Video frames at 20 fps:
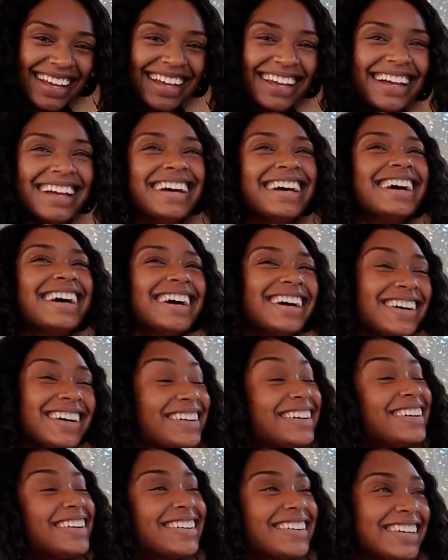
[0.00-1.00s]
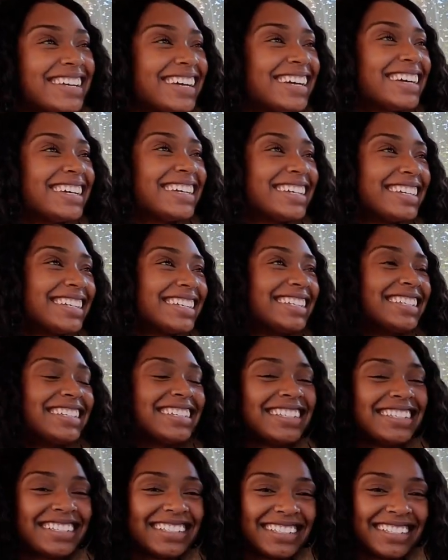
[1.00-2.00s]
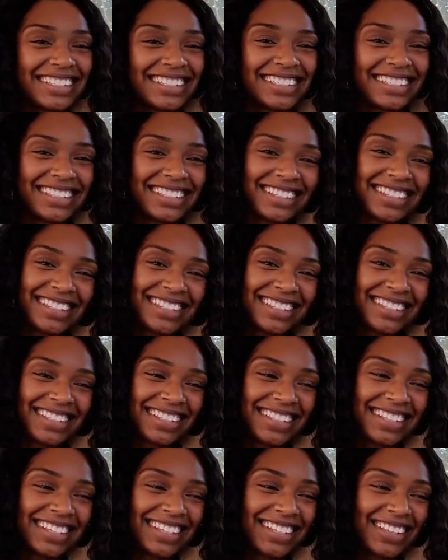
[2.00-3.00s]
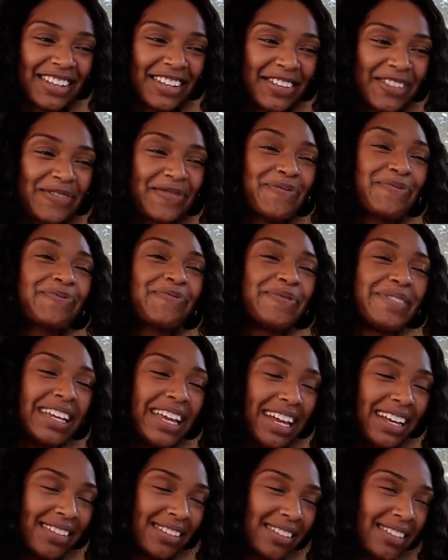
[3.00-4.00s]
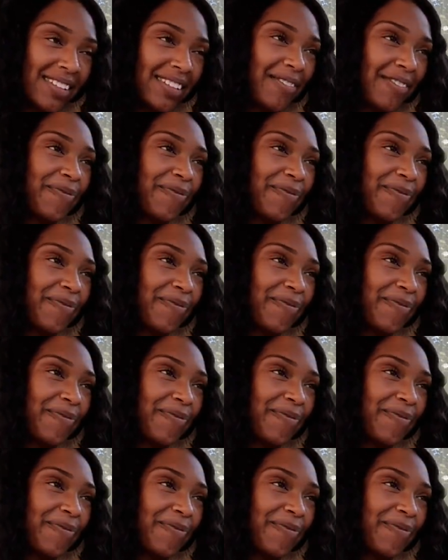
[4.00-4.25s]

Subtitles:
The person shown says nothing.